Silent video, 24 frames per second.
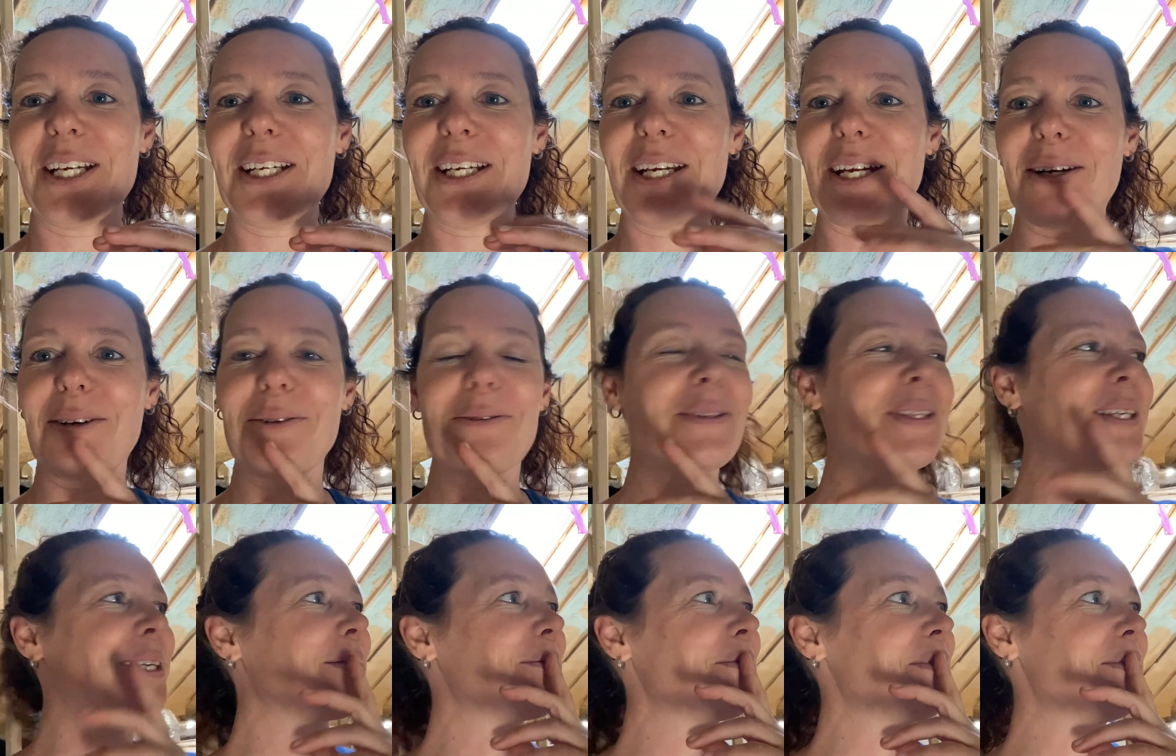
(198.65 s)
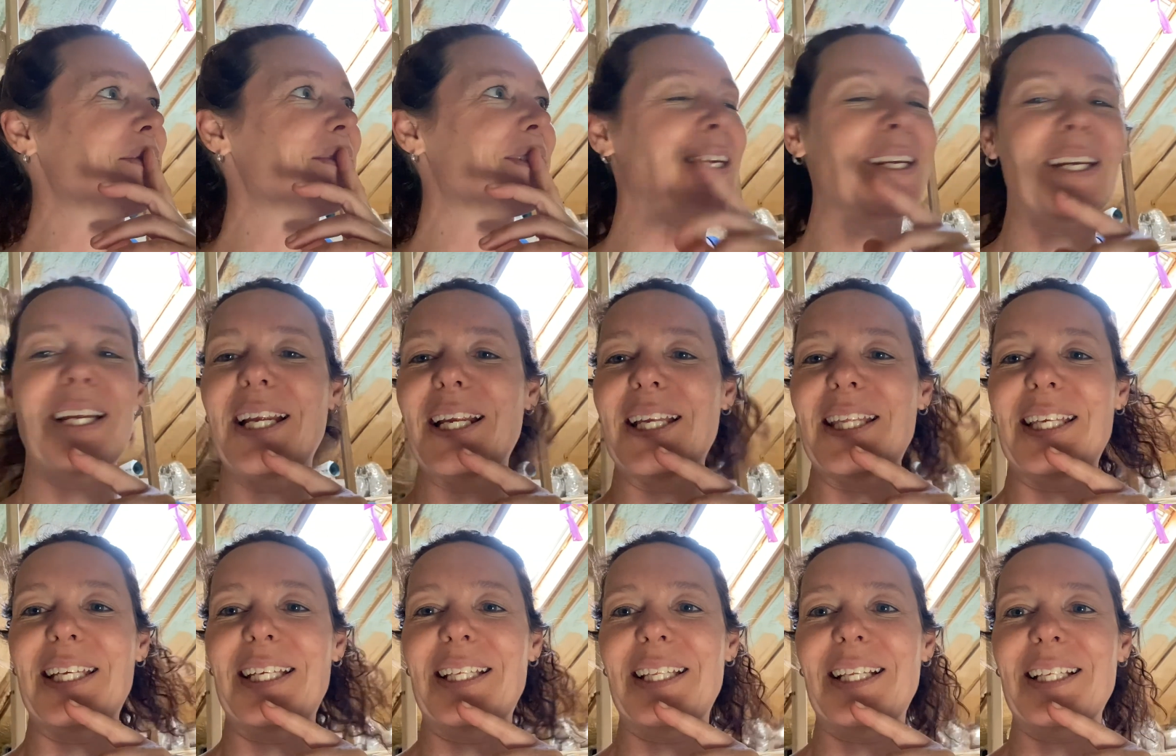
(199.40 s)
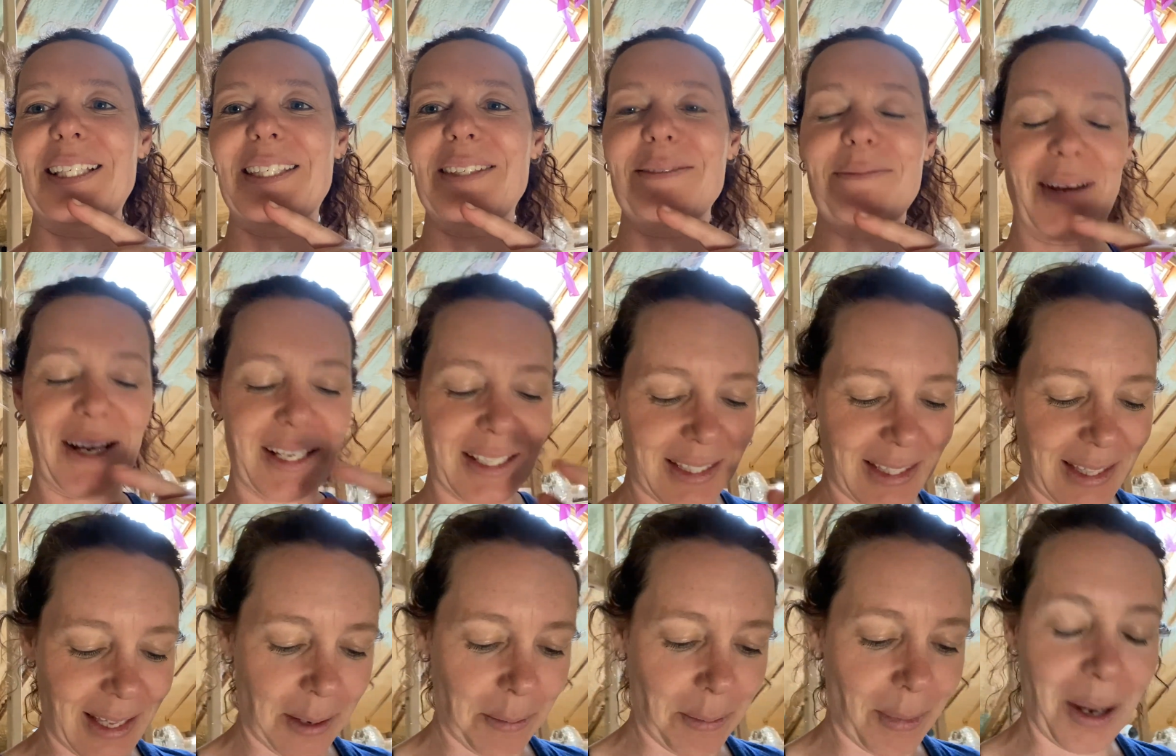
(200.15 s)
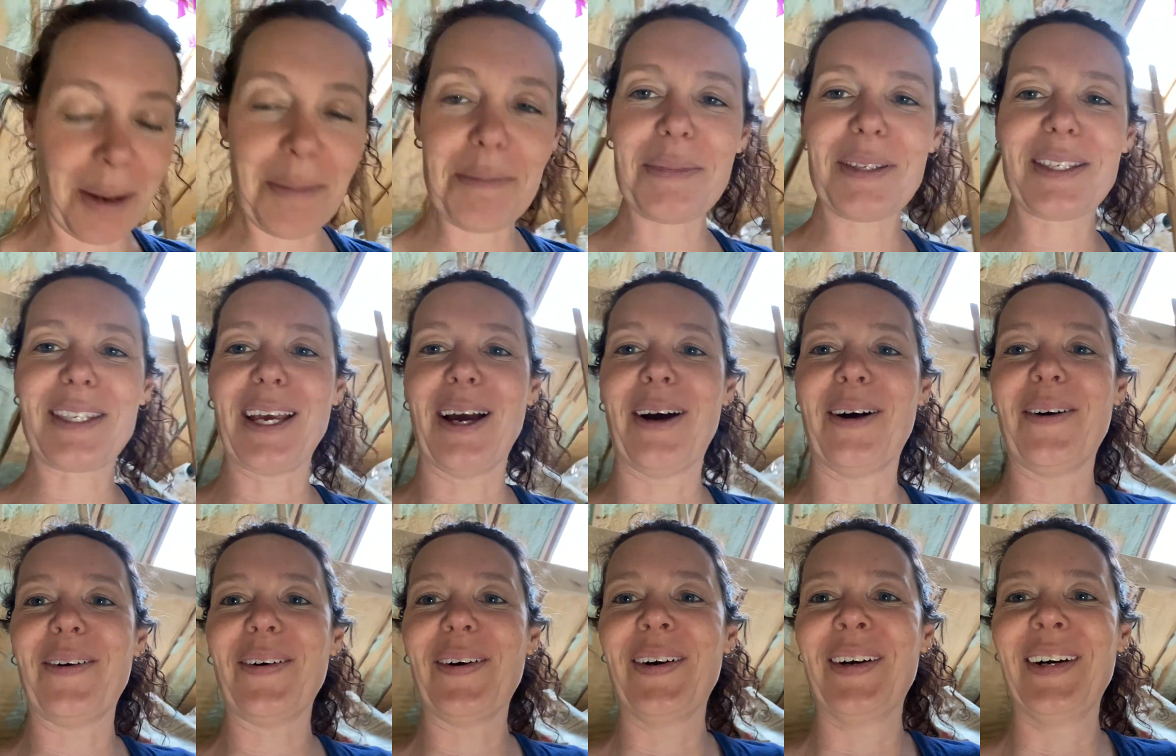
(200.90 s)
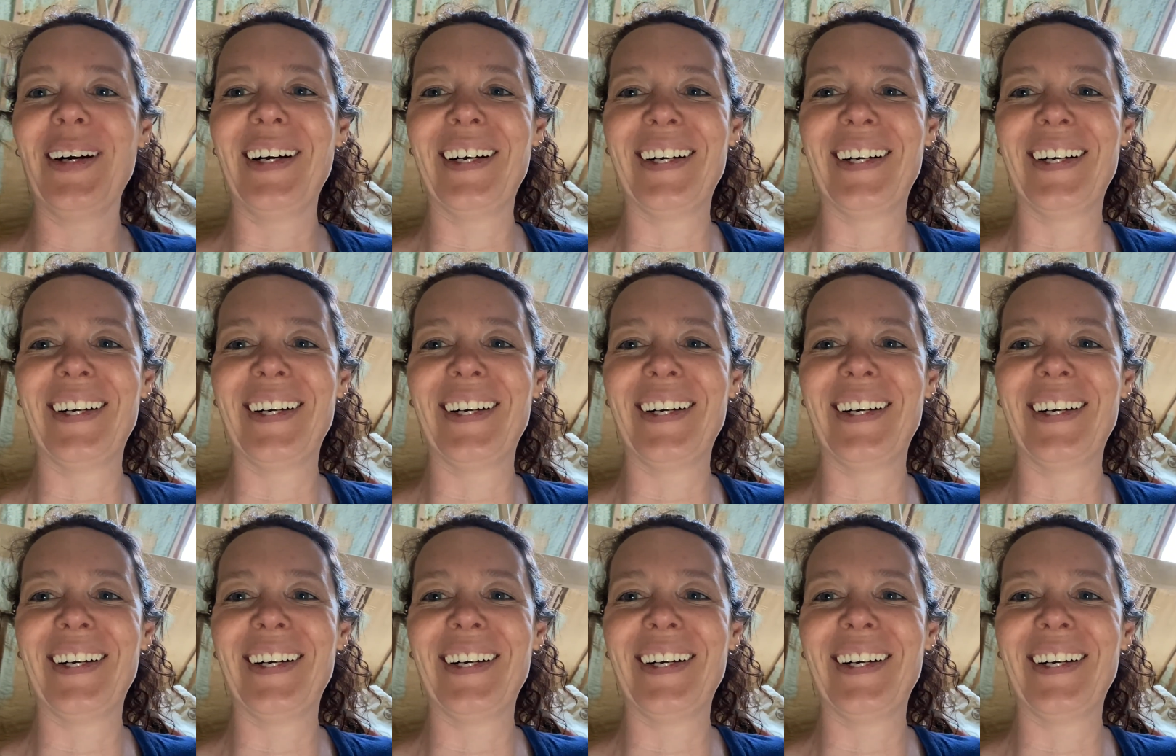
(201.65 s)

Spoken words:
and I don't think we've done anything that's messed them up. So